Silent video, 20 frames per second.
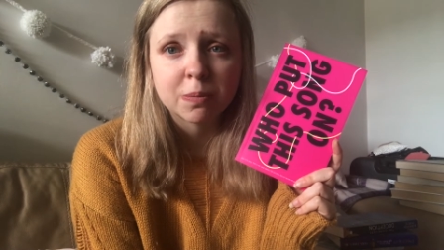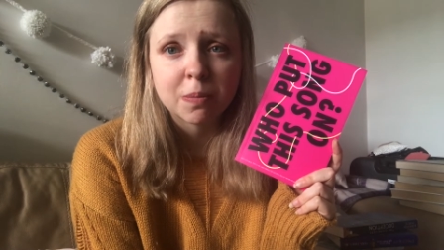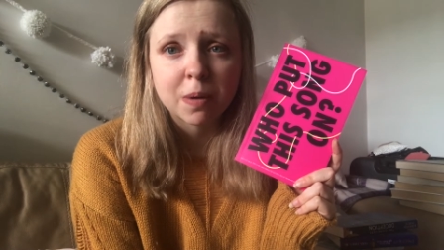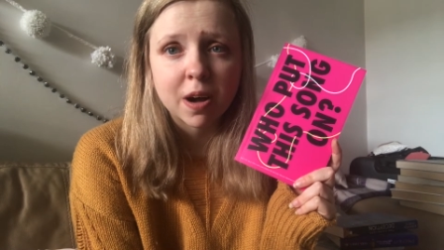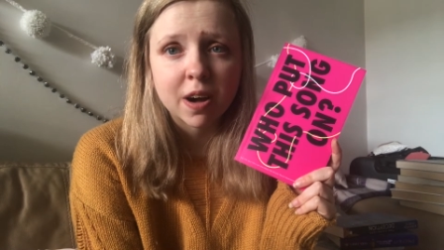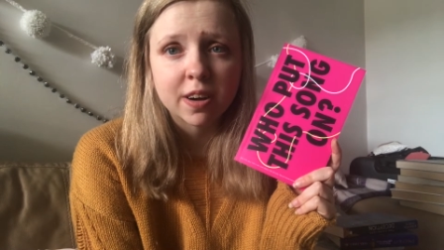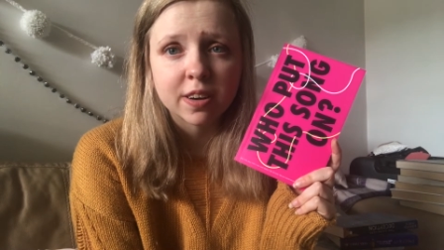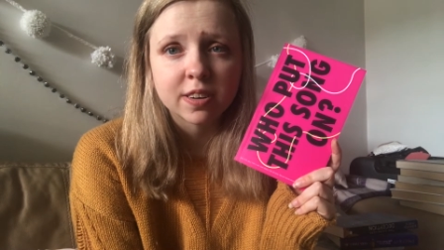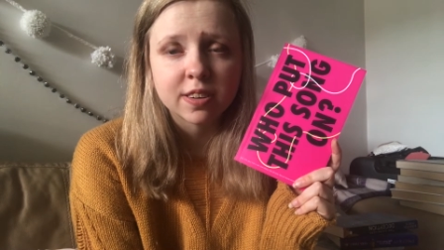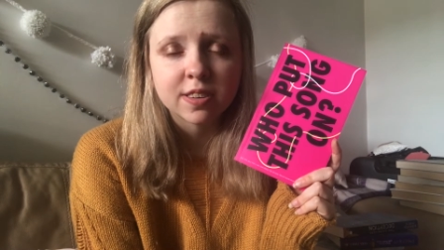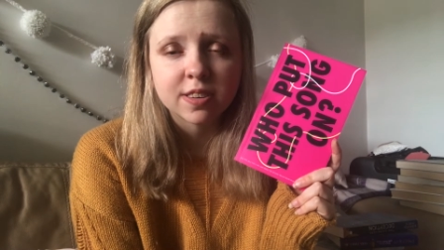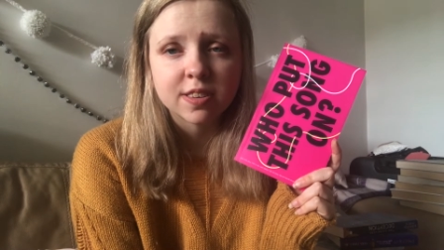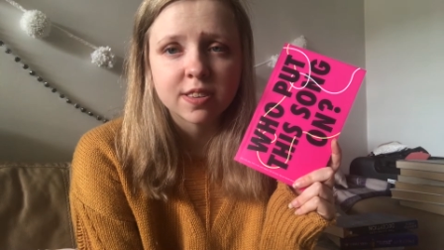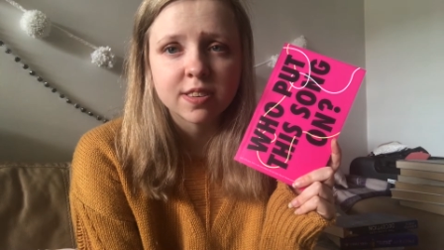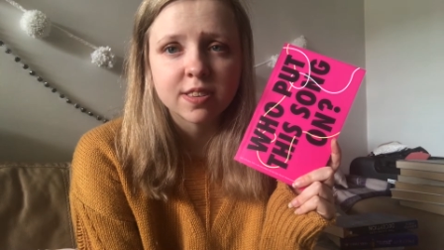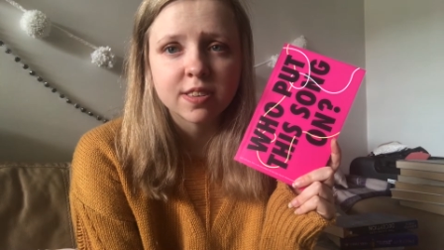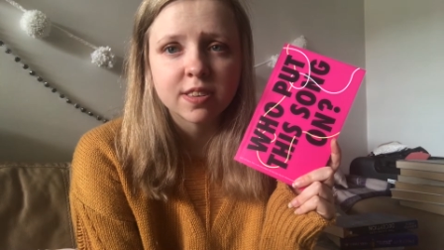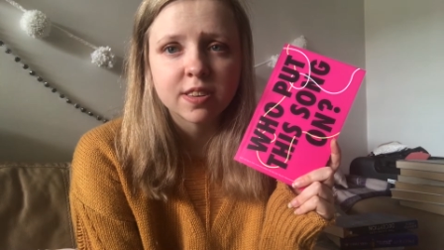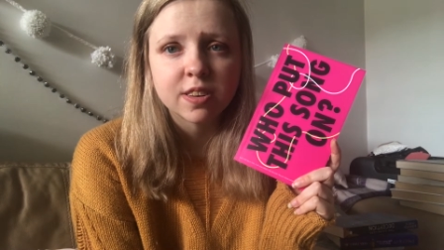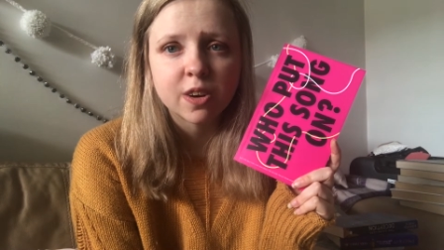
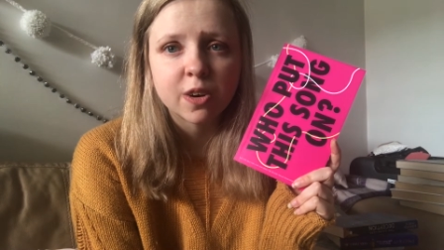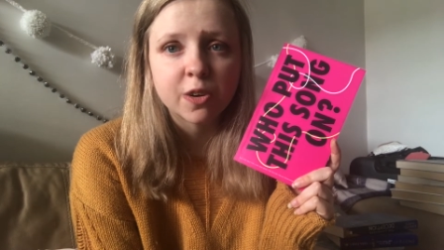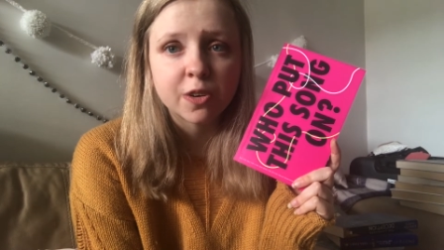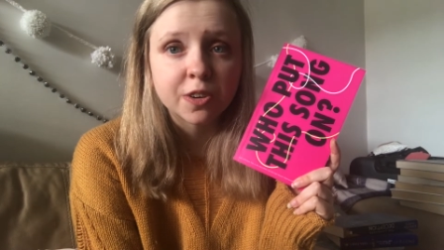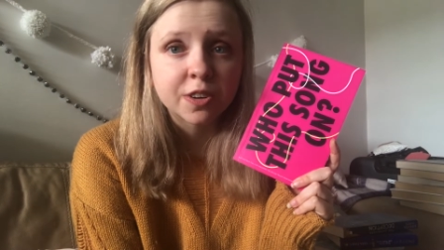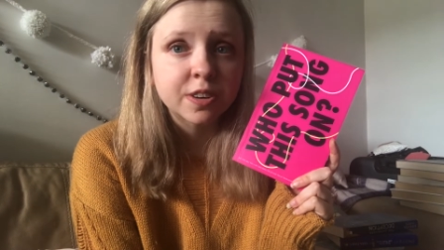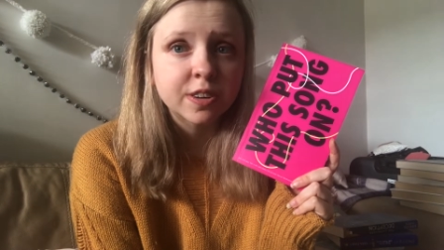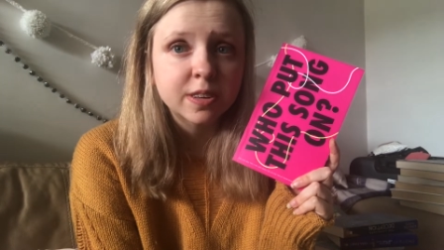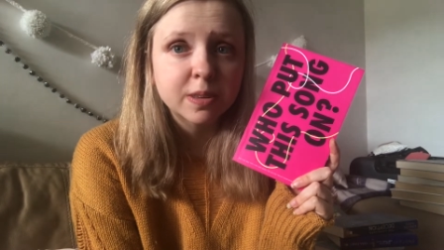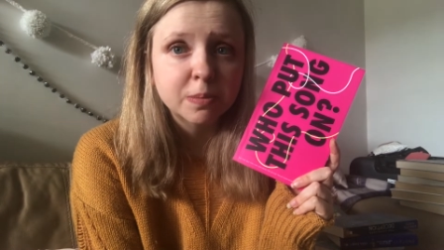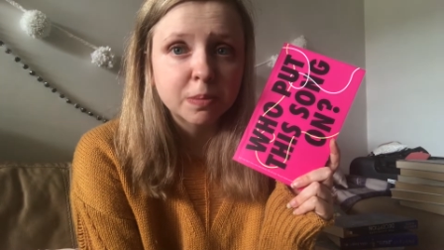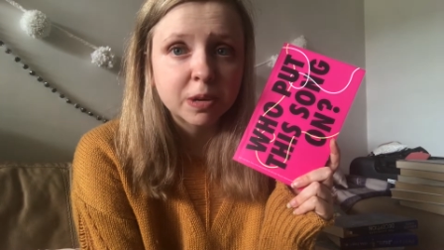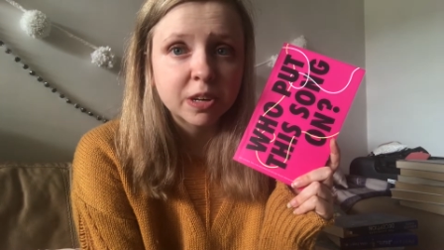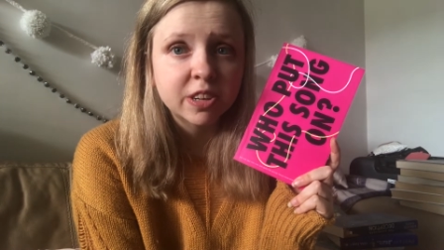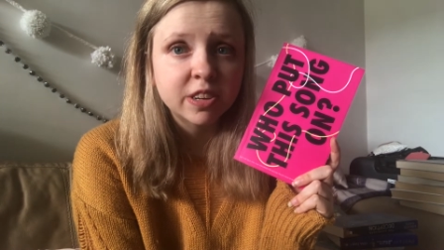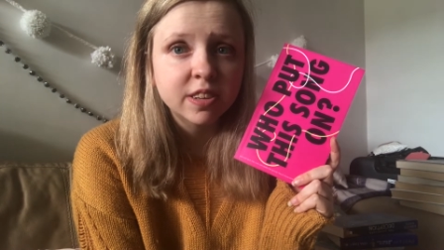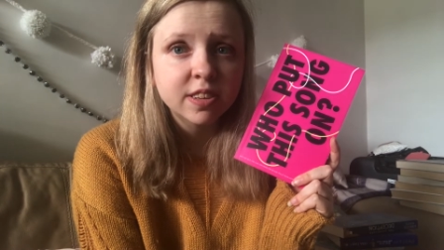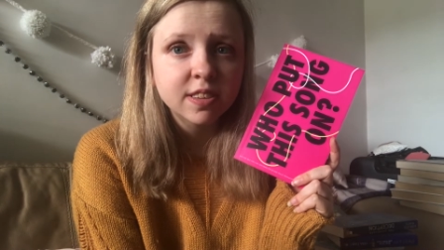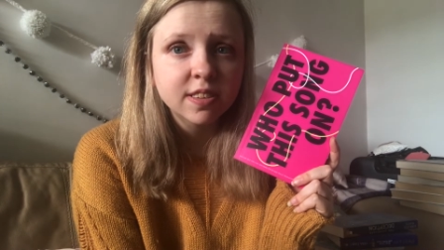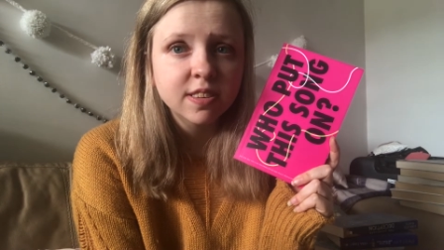Parker's own
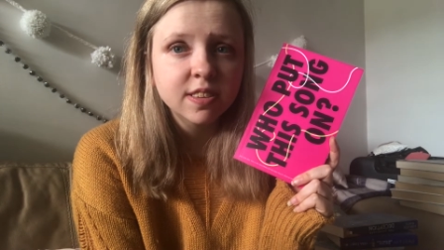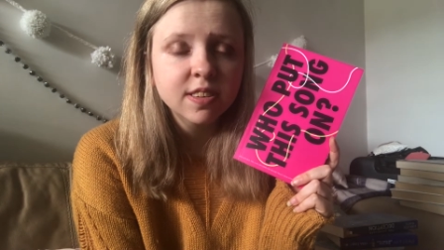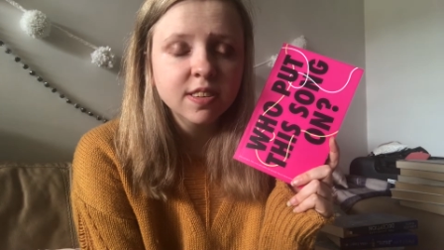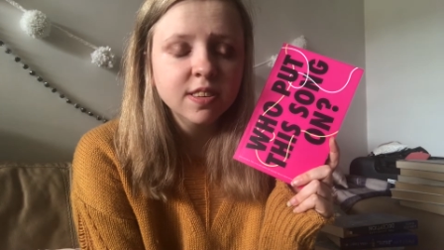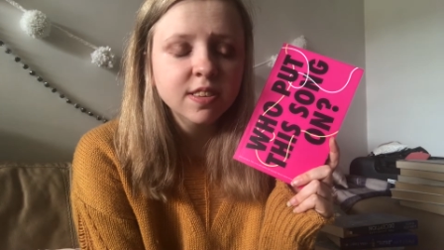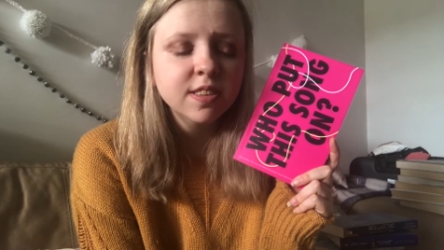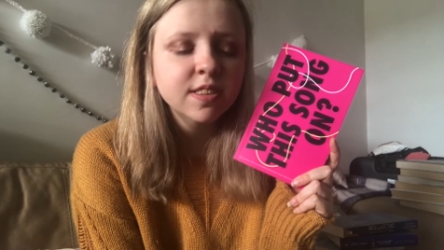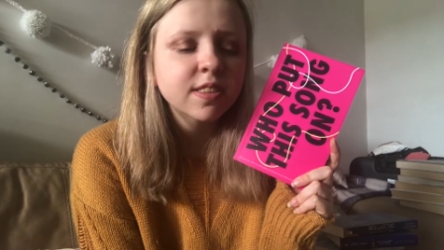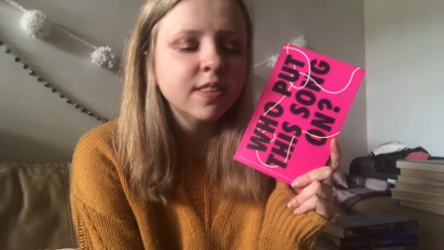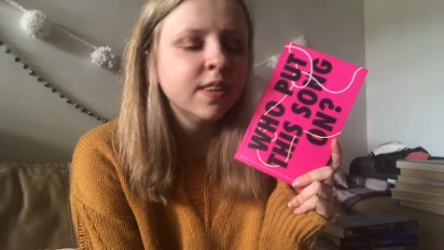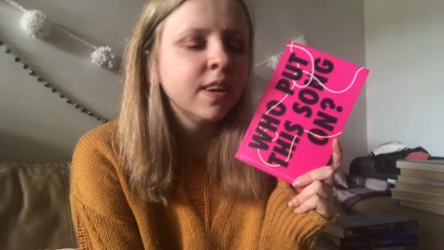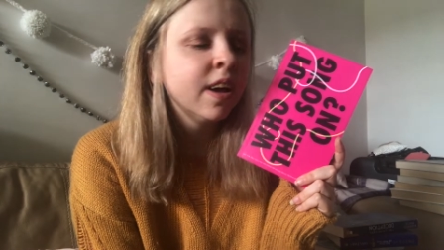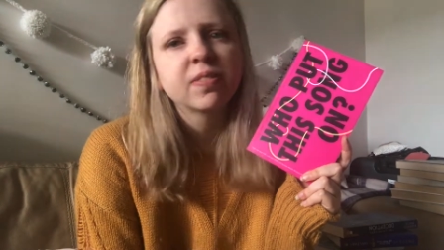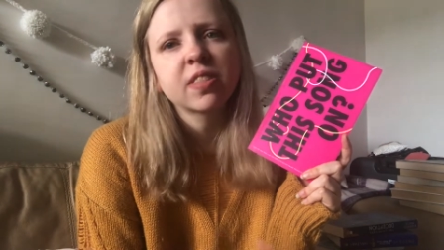experiences.